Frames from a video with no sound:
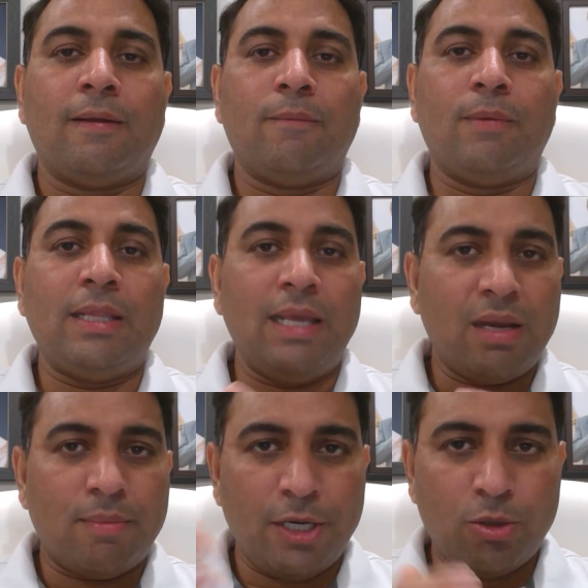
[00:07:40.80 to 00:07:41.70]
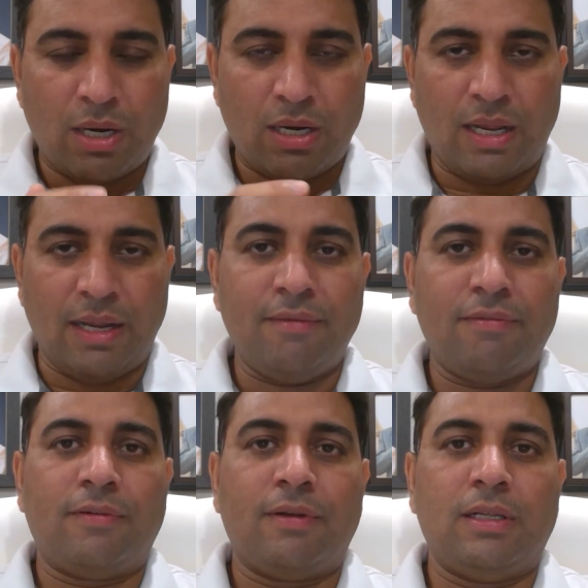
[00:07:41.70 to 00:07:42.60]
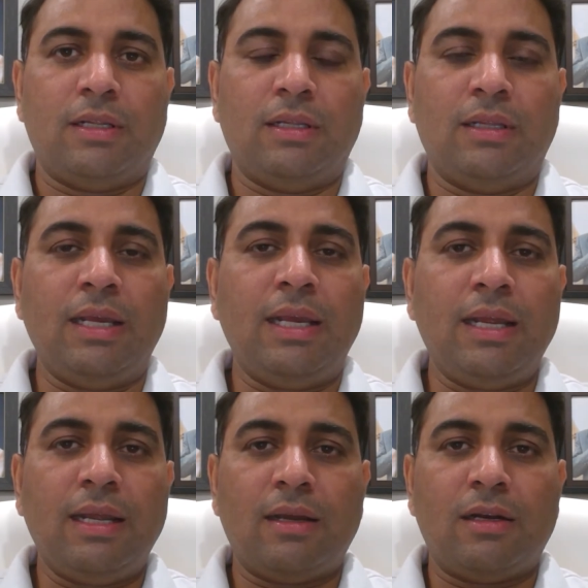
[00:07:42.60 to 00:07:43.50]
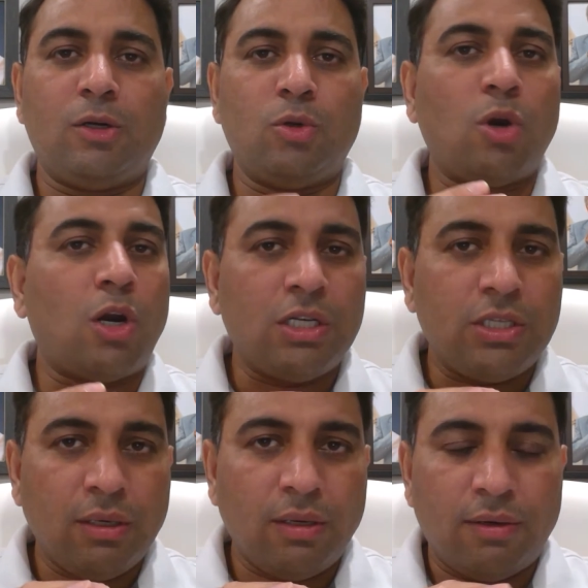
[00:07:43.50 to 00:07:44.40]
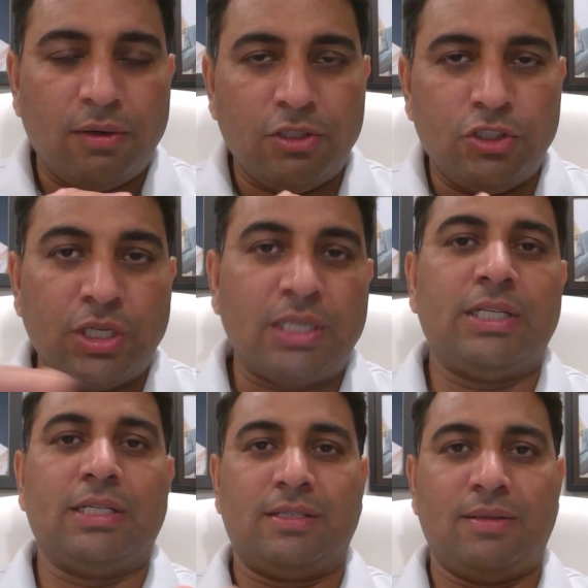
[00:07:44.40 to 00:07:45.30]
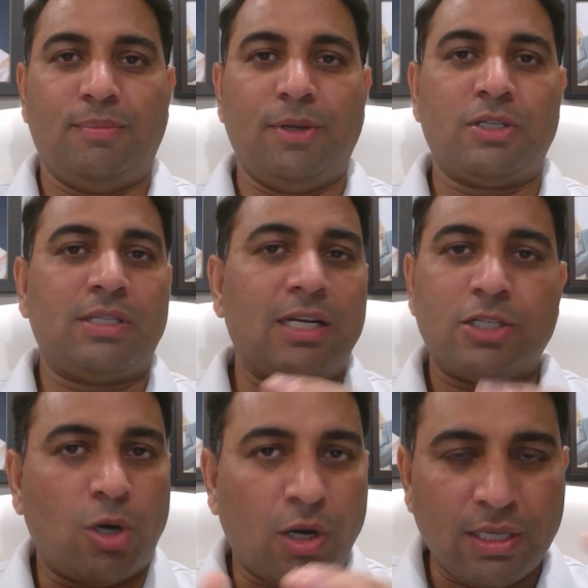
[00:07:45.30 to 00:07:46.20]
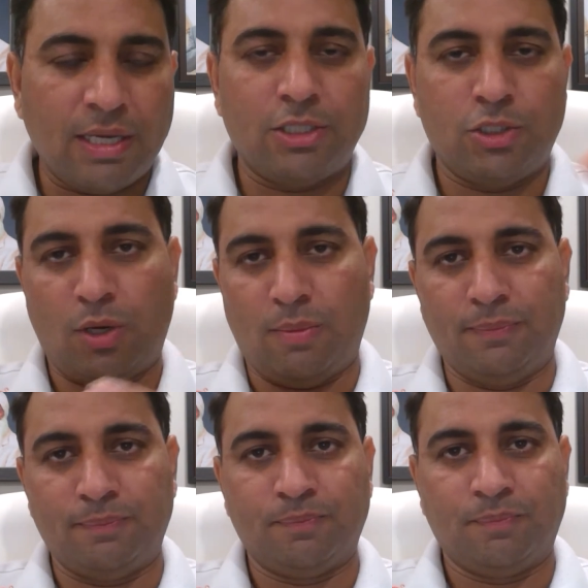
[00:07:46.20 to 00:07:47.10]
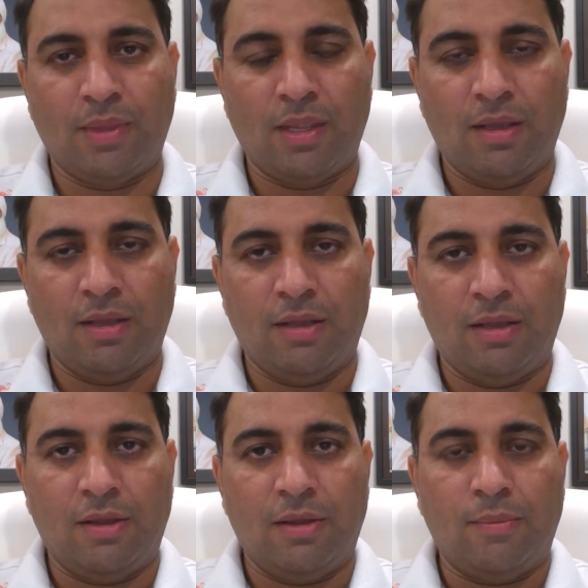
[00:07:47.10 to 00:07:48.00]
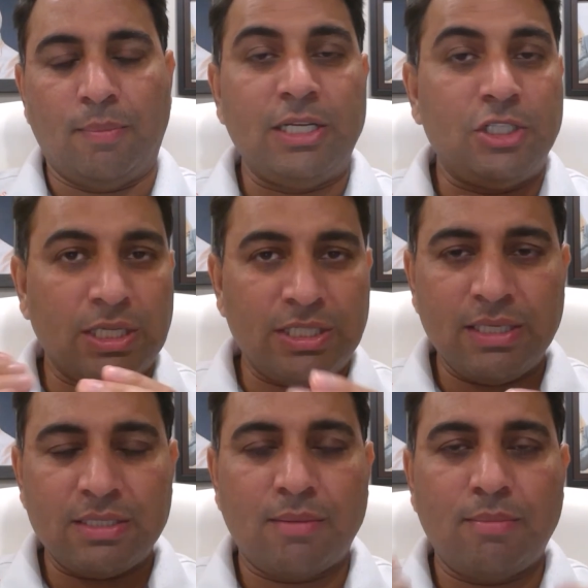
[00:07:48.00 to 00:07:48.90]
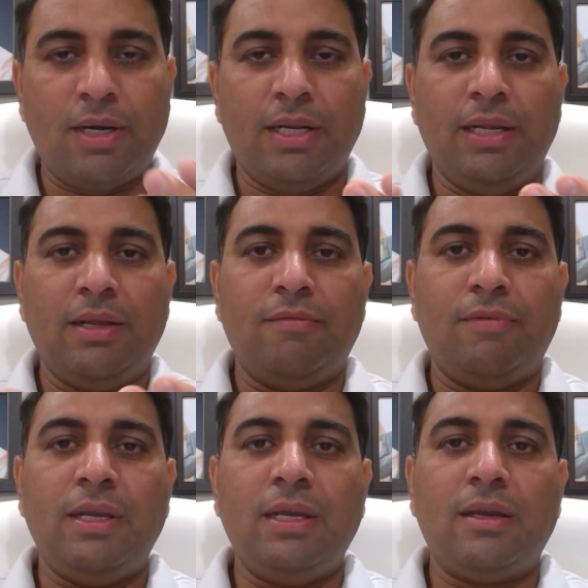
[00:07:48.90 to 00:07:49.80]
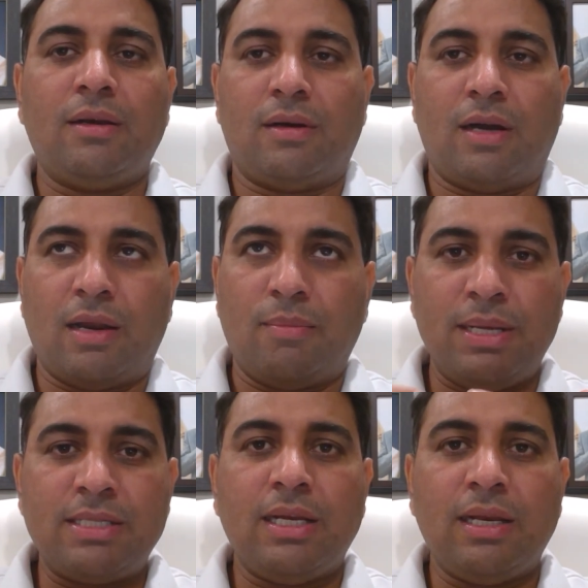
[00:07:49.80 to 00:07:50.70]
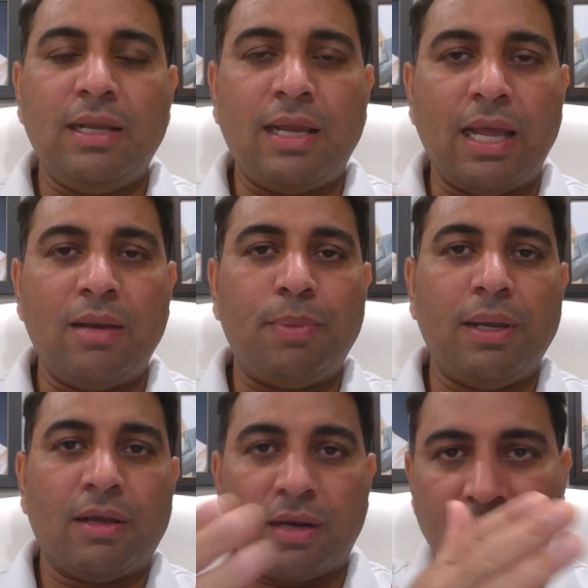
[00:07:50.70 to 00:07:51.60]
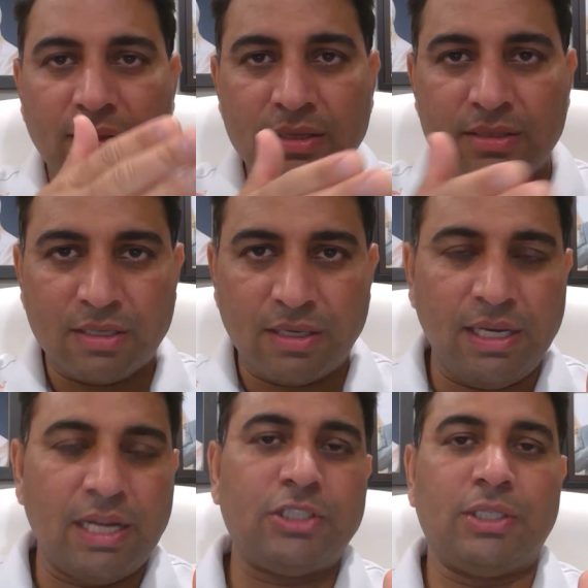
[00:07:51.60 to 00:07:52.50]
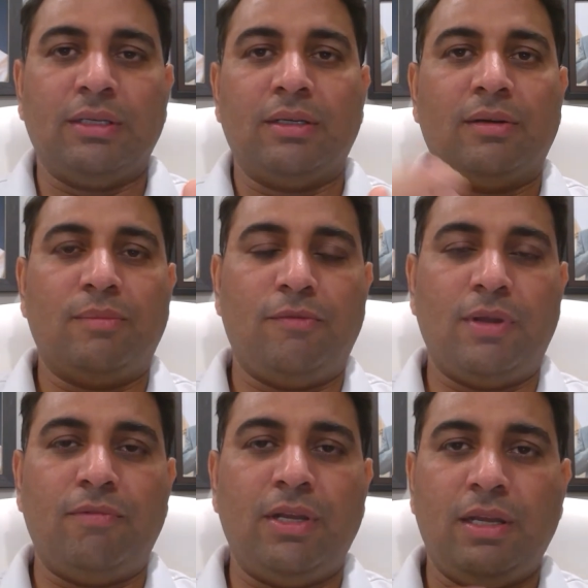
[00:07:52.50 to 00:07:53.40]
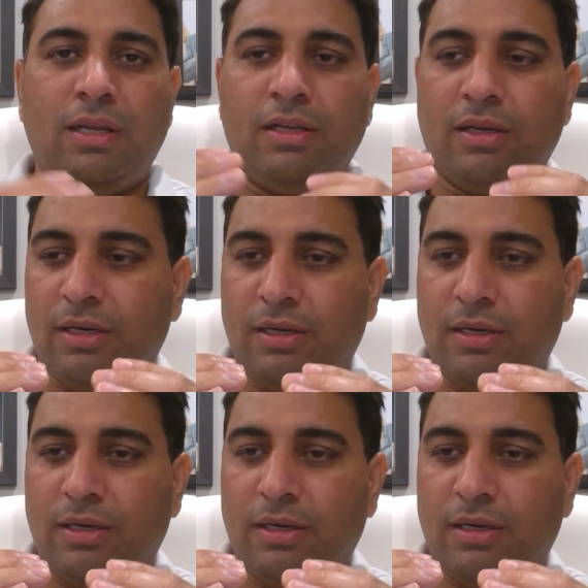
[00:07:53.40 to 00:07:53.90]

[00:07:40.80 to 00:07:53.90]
When they come into our life, they do not judge us, because that's not their job. By judging somebody, we are basically helping run this creation. When we